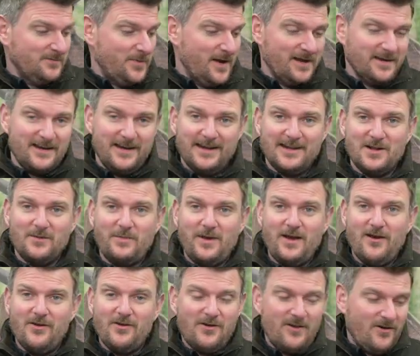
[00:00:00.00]
depend a little
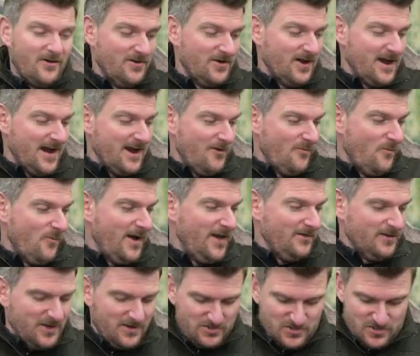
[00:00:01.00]
bit on how
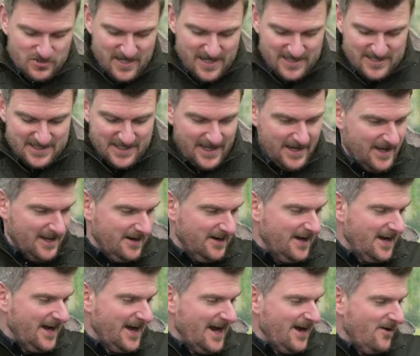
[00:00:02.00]
well you treat it and
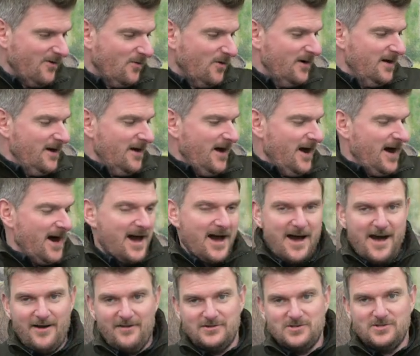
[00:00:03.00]
how
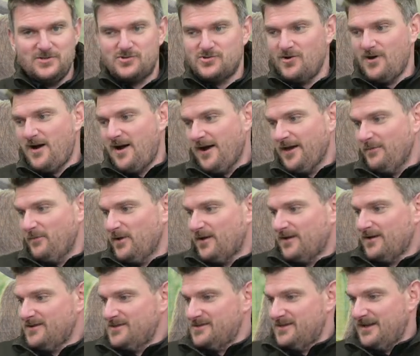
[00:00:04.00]
hard you try,
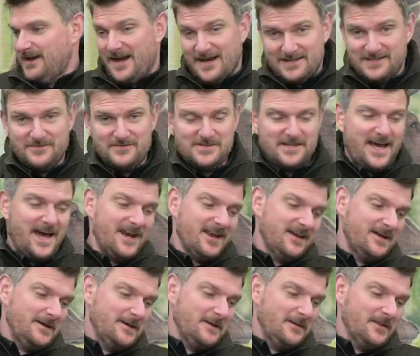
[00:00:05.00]
because as I've
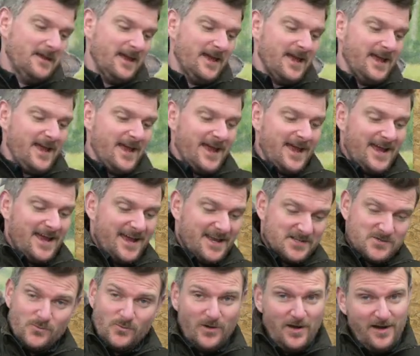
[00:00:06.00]
said,
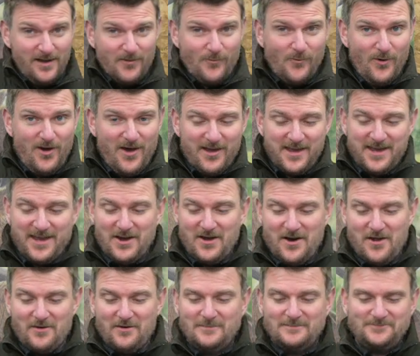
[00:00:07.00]
it's worth working
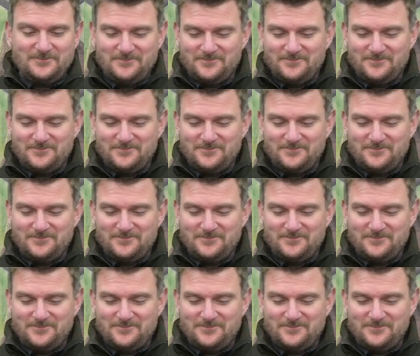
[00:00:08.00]
on.